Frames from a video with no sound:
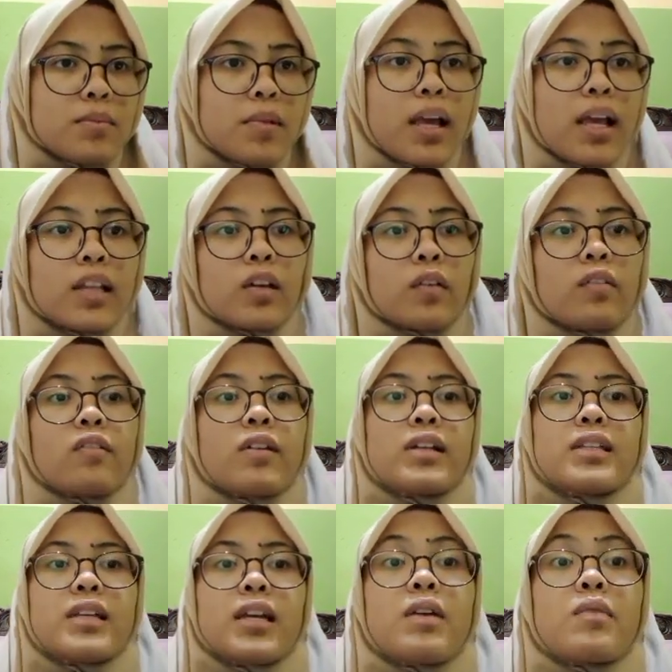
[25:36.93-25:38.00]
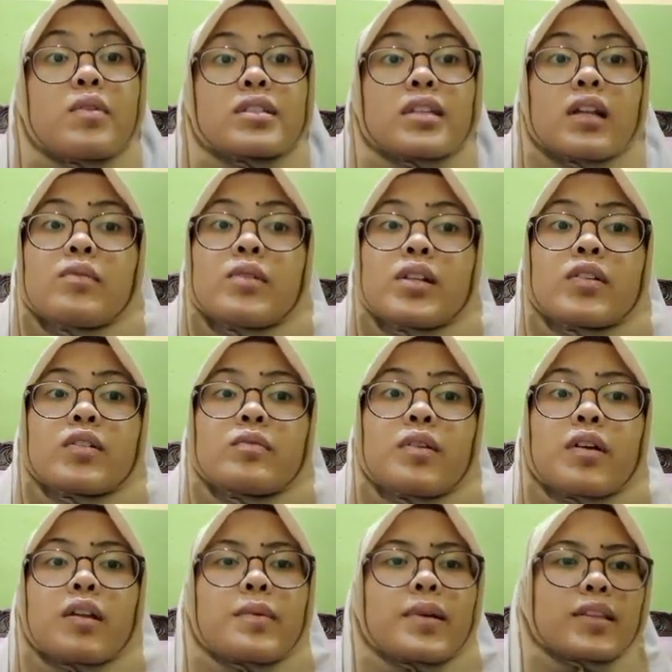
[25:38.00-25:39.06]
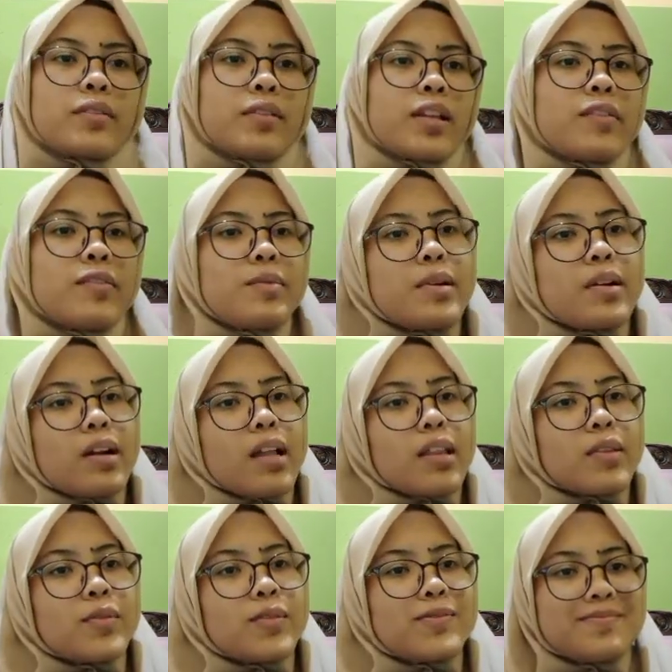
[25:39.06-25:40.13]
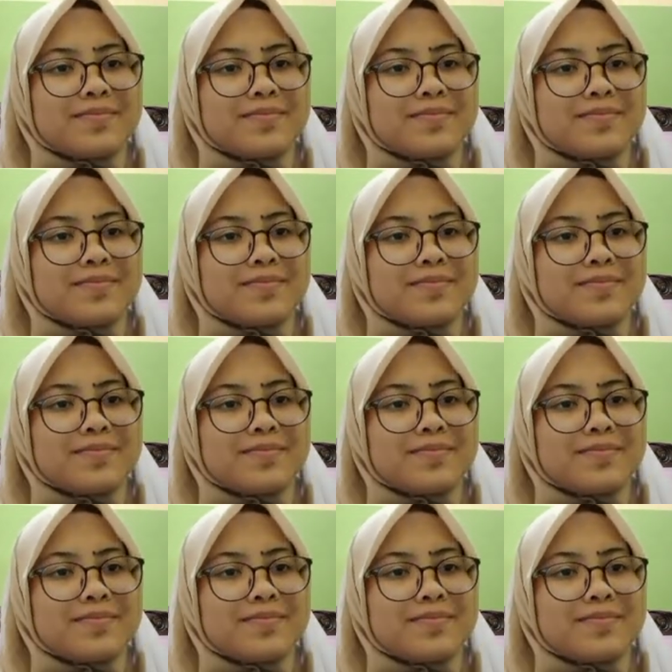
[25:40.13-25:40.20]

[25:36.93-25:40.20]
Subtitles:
Wassalamualaikum warahmatullahi wabarakatuh.